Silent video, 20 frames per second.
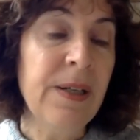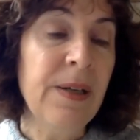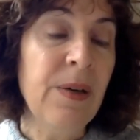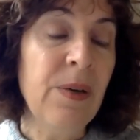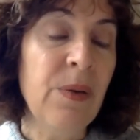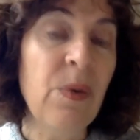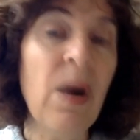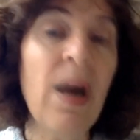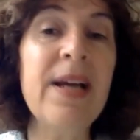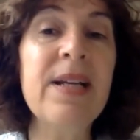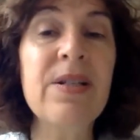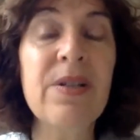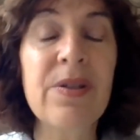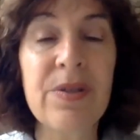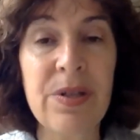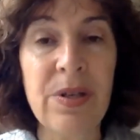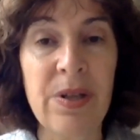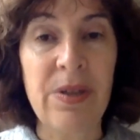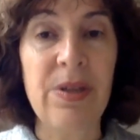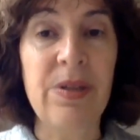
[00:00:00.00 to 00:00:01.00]
right
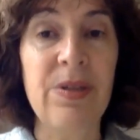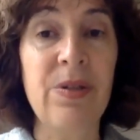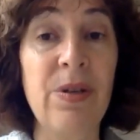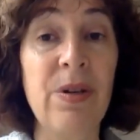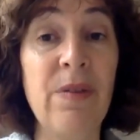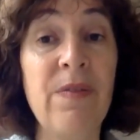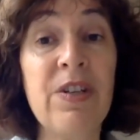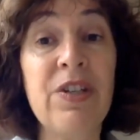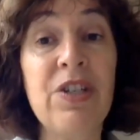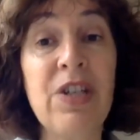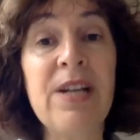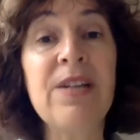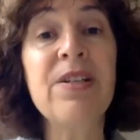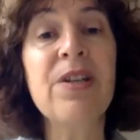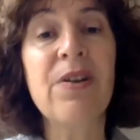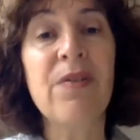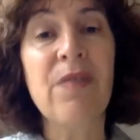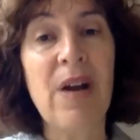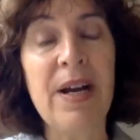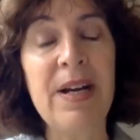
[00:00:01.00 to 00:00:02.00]
onto the sort of
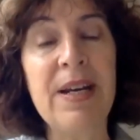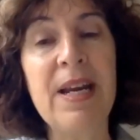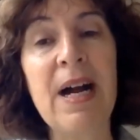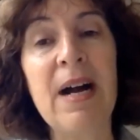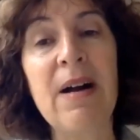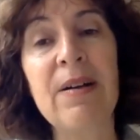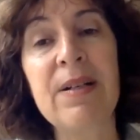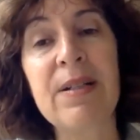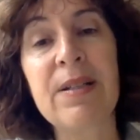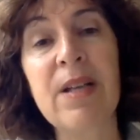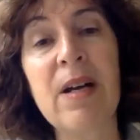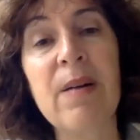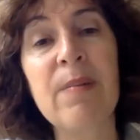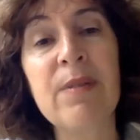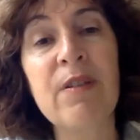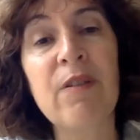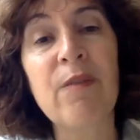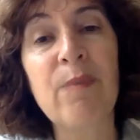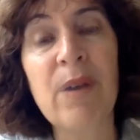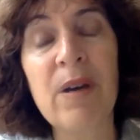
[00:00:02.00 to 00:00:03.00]
agenda right now in
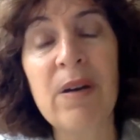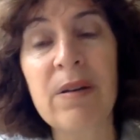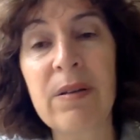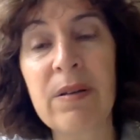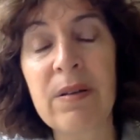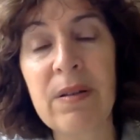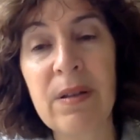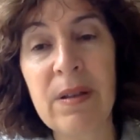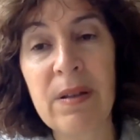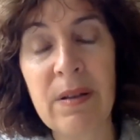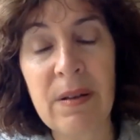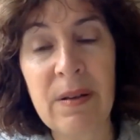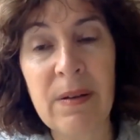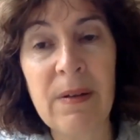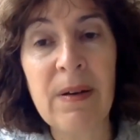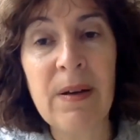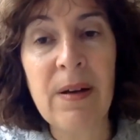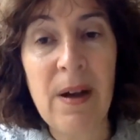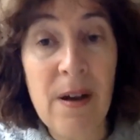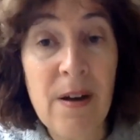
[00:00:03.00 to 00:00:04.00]
terms of both
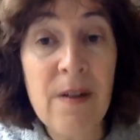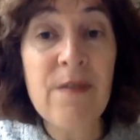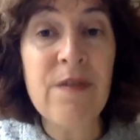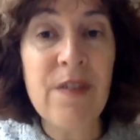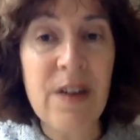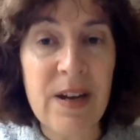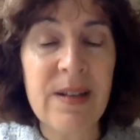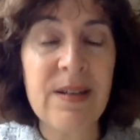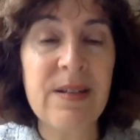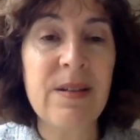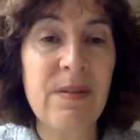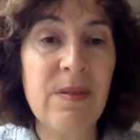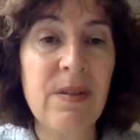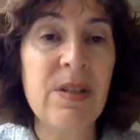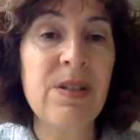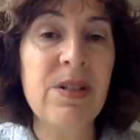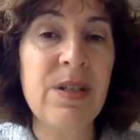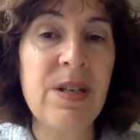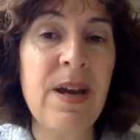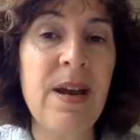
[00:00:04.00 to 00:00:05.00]
COVID
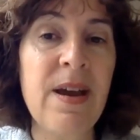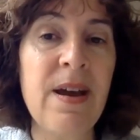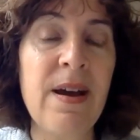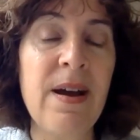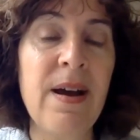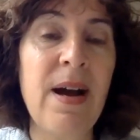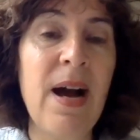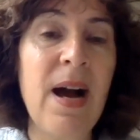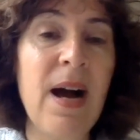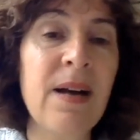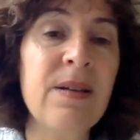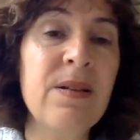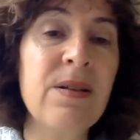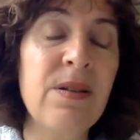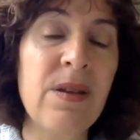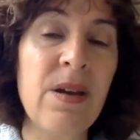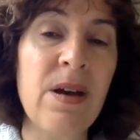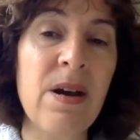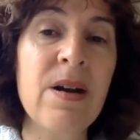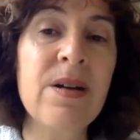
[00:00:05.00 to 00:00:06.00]
this year and
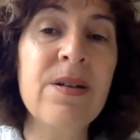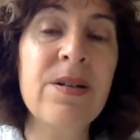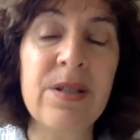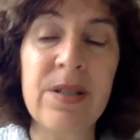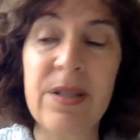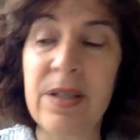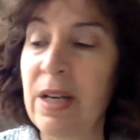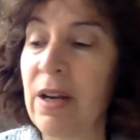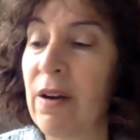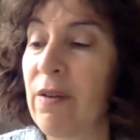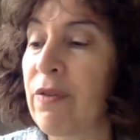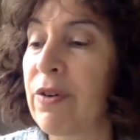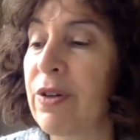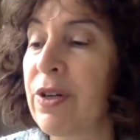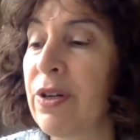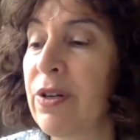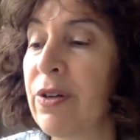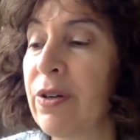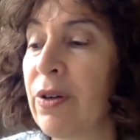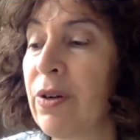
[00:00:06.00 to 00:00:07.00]
the urgency of
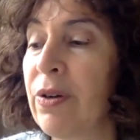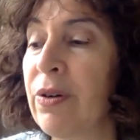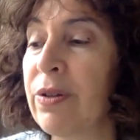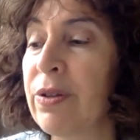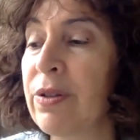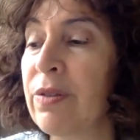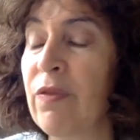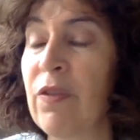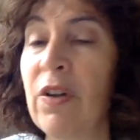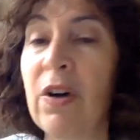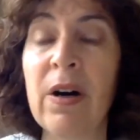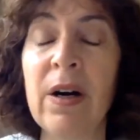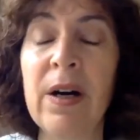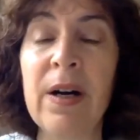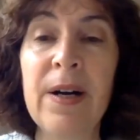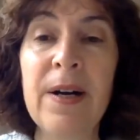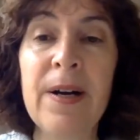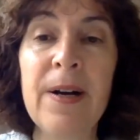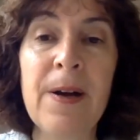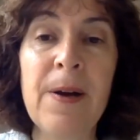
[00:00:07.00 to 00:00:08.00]
renewed calls for
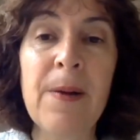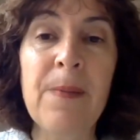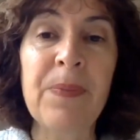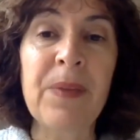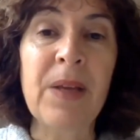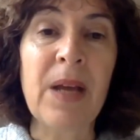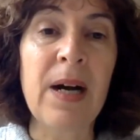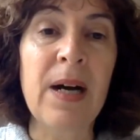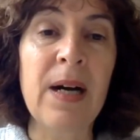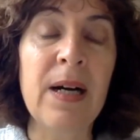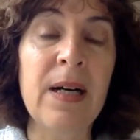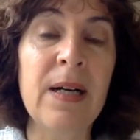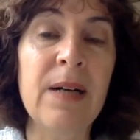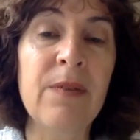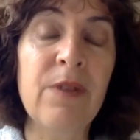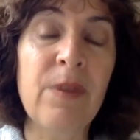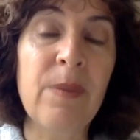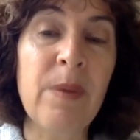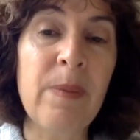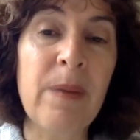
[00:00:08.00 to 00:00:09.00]

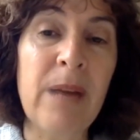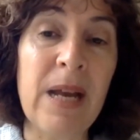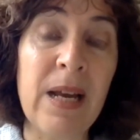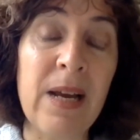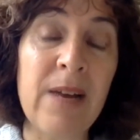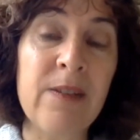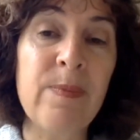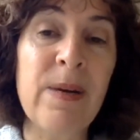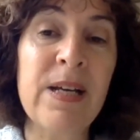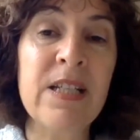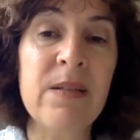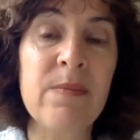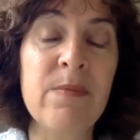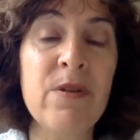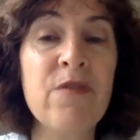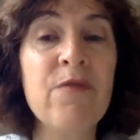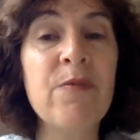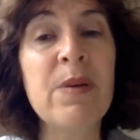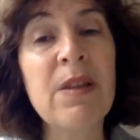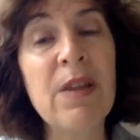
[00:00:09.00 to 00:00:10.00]
from the Black Lives Matter
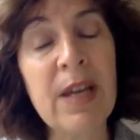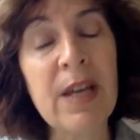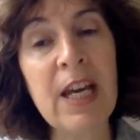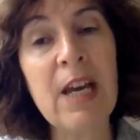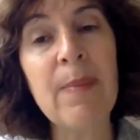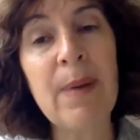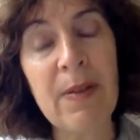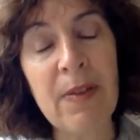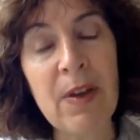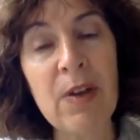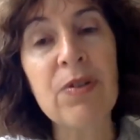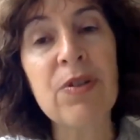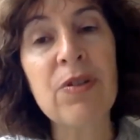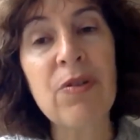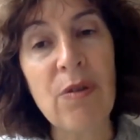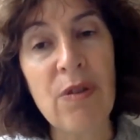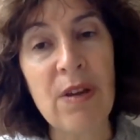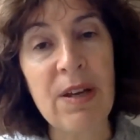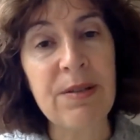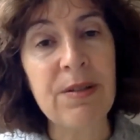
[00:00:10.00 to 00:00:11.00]
movement, thinking about those
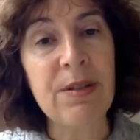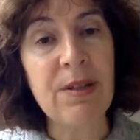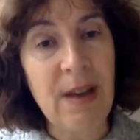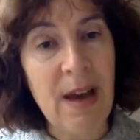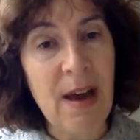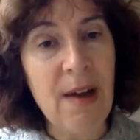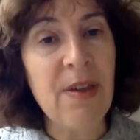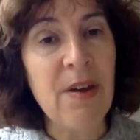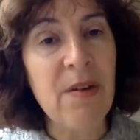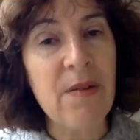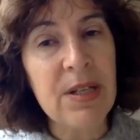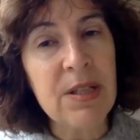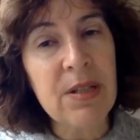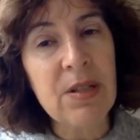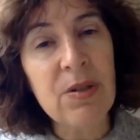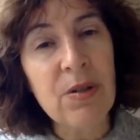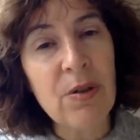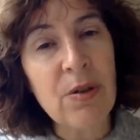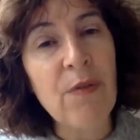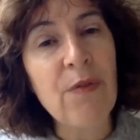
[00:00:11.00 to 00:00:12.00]
two things together as a
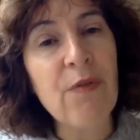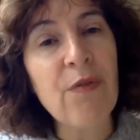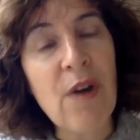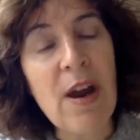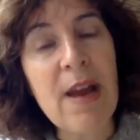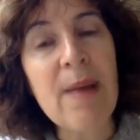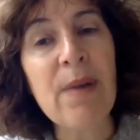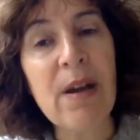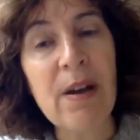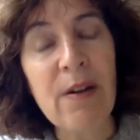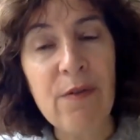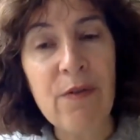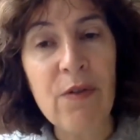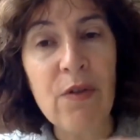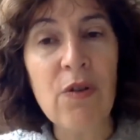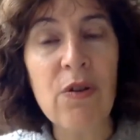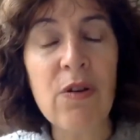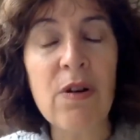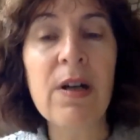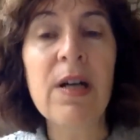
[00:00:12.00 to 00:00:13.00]
sort of framing
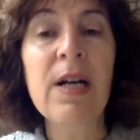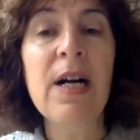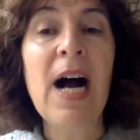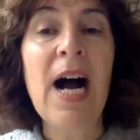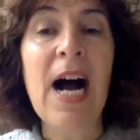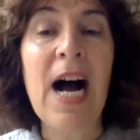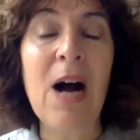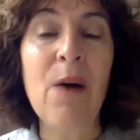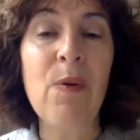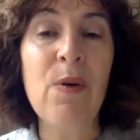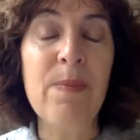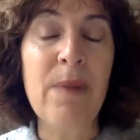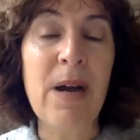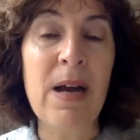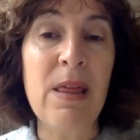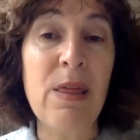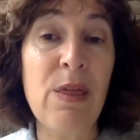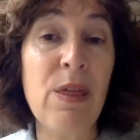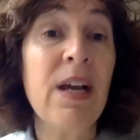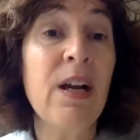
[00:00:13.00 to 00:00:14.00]
for how we
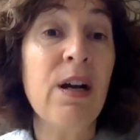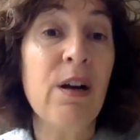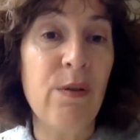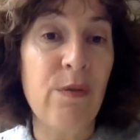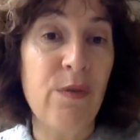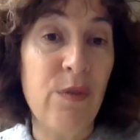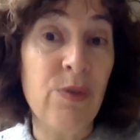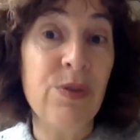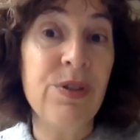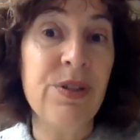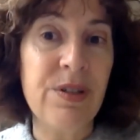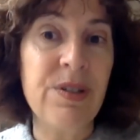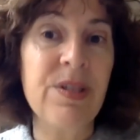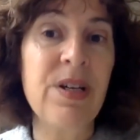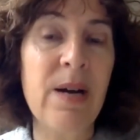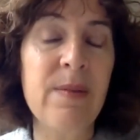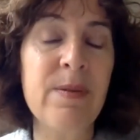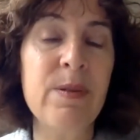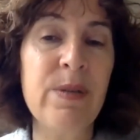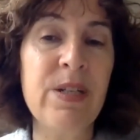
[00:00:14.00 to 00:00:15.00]
might think of also
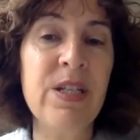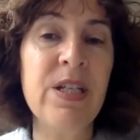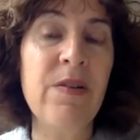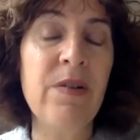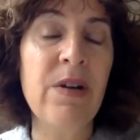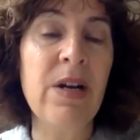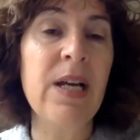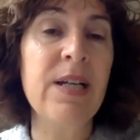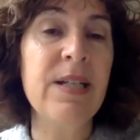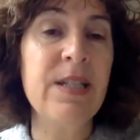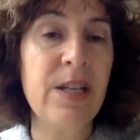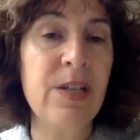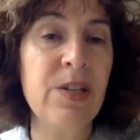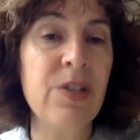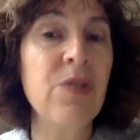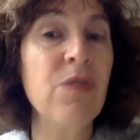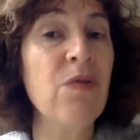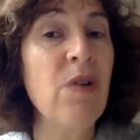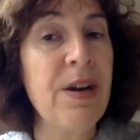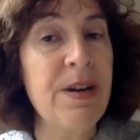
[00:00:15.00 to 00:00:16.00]
time's
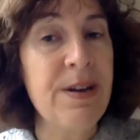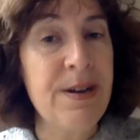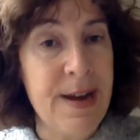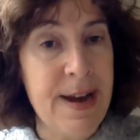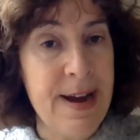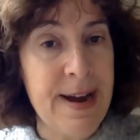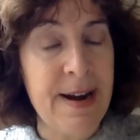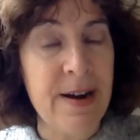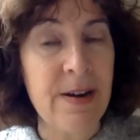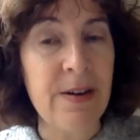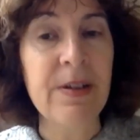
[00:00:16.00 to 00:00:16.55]
materialization right now.